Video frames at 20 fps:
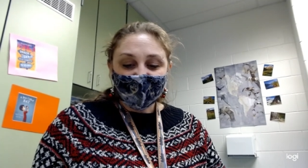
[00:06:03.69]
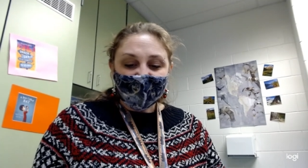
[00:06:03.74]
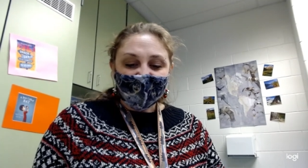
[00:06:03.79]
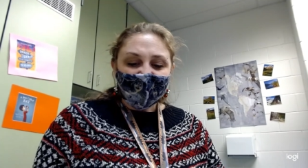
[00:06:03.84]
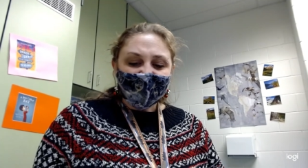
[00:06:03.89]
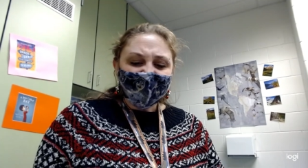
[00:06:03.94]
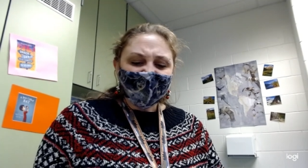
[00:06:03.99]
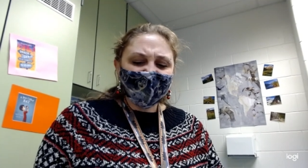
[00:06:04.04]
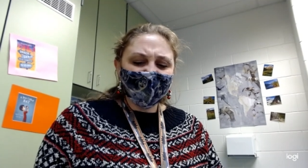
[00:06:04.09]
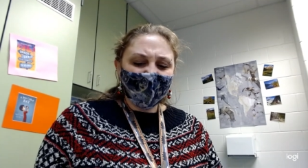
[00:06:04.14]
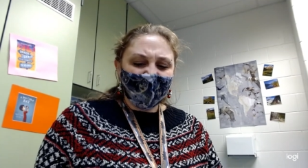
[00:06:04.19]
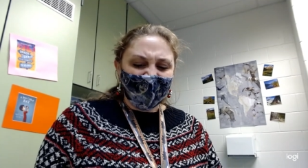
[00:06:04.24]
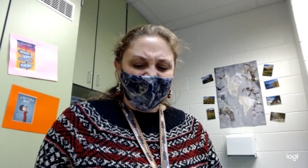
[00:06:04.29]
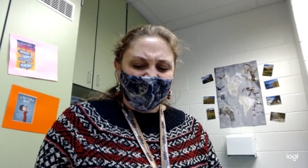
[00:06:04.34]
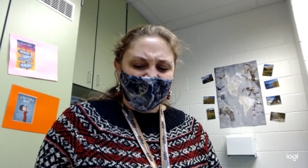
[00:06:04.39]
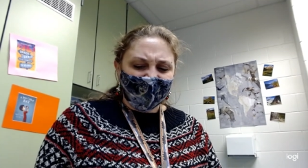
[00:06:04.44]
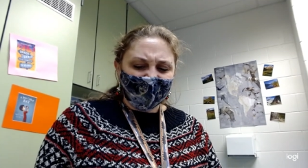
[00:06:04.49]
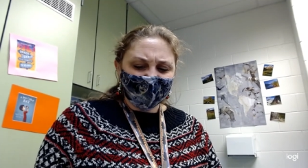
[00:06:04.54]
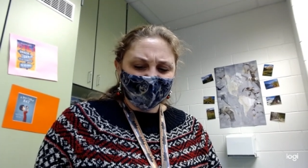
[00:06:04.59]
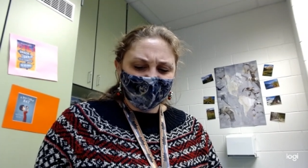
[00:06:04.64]
You might
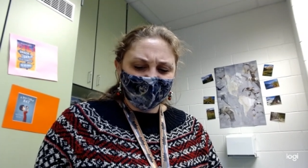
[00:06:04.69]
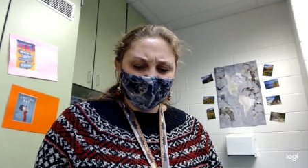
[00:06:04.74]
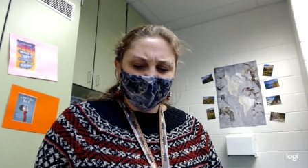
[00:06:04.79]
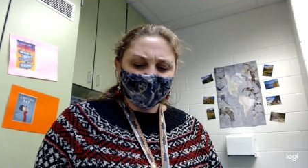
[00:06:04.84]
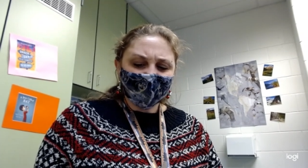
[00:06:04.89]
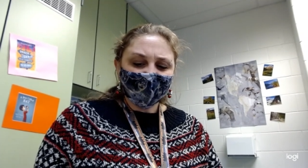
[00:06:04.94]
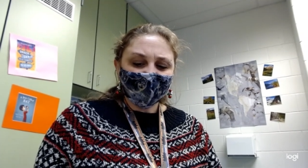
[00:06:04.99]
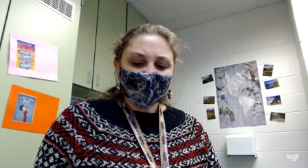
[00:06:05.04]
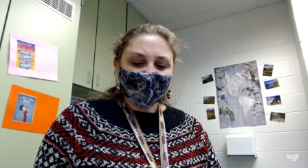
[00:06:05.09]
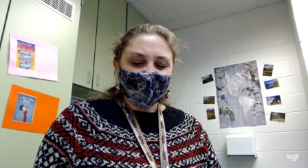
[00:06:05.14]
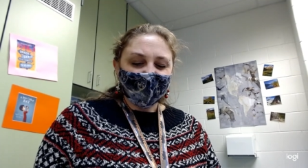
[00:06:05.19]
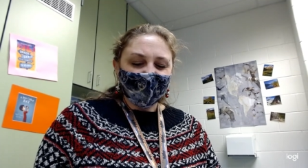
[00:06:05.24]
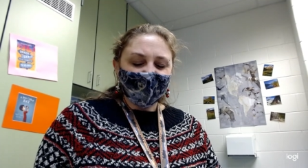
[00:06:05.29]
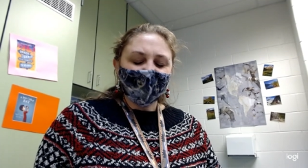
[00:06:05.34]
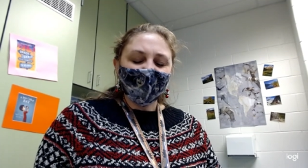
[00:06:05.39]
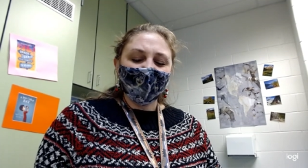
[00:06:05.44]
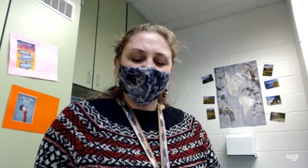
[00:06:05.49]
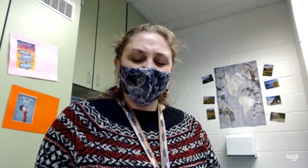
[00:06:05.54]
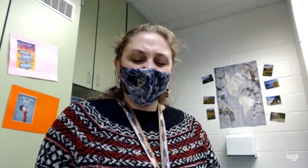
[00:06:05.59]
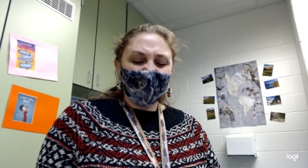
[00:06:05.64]
ask,
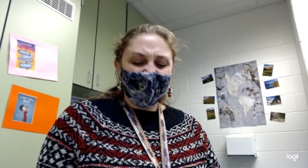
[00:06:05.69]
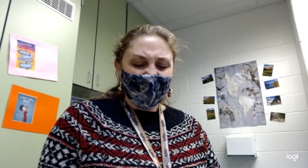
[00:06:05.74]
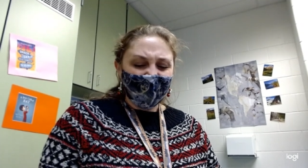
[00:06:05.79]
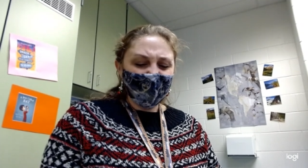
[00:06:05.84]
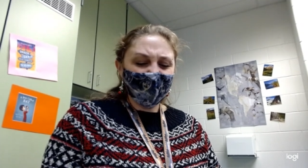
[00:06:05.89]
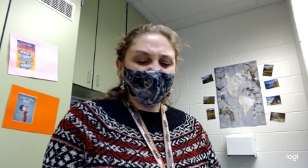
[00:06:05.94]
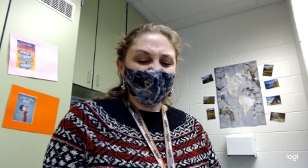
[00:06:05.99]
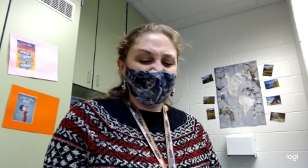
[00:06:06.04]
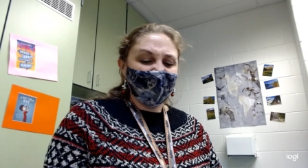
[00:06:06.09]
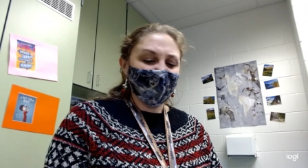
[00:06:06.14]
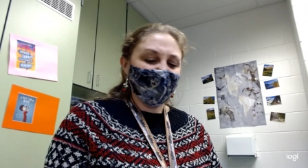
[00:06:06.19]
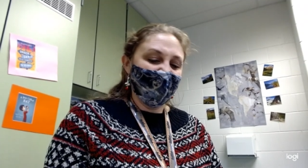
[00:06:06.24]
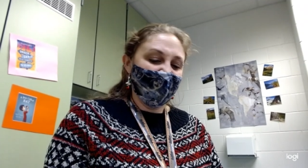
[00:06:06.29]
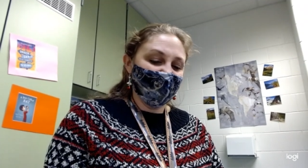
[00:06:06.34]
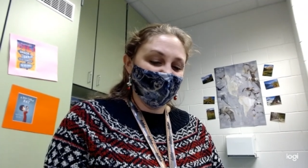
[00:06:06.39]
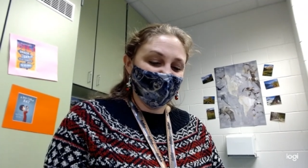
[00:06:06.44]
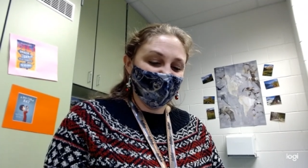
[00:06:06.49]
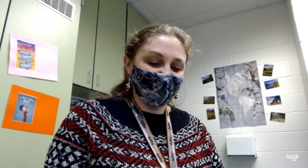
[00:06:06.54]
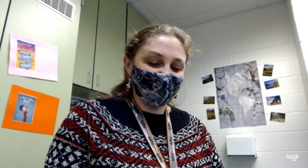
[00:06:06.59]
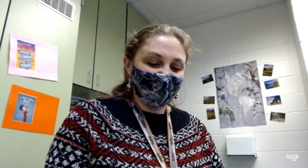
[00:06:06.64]
why would I bother to
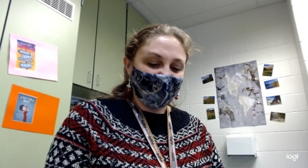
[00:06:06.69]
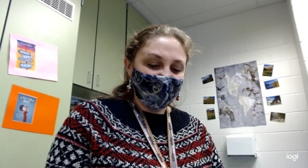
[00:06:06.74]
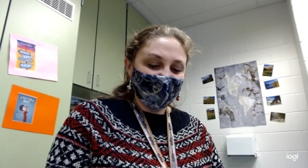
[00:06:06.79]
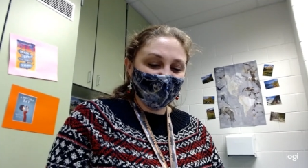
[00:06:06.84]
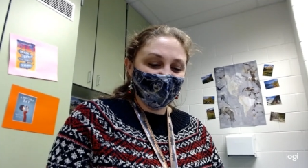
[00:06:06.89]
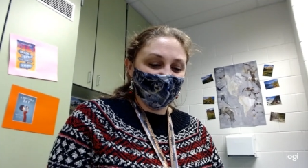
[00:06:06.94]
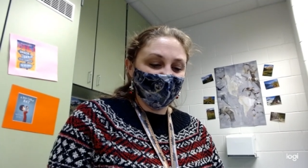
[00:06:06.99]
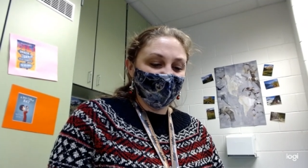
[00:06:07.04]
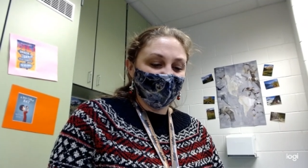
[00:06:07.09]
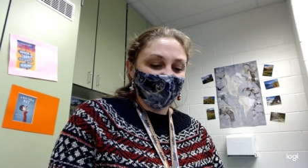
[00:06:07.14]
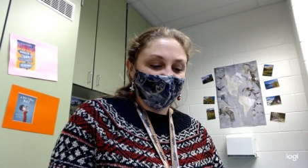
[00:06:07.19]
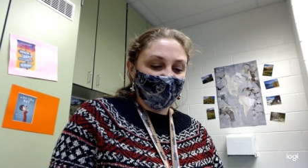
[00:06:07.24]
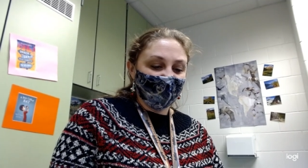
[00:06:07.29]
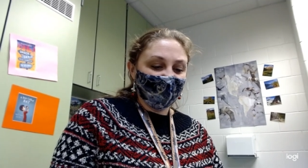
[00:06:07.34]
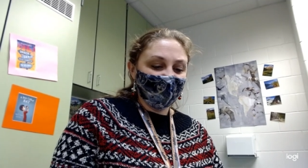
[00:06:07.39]
run through it all